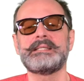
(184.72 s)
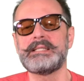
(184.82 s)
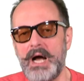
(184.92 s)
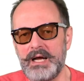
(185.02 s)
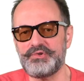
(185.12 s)

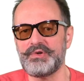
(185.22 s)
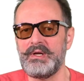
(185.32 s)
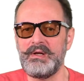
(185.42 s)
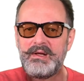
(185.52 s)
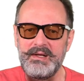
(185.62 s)
Gosh,
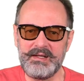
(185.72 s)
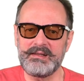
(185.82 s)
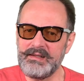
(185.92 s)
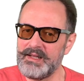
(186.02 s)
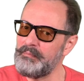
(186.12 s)

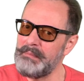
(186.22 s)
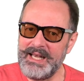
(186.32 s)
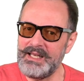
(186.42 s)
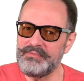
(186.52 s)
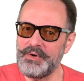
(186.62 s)
that many
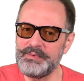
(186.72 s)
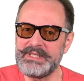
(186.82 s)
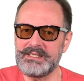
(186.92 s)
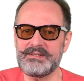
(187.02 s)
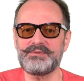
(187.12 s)
different
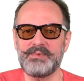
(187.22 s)
reasons,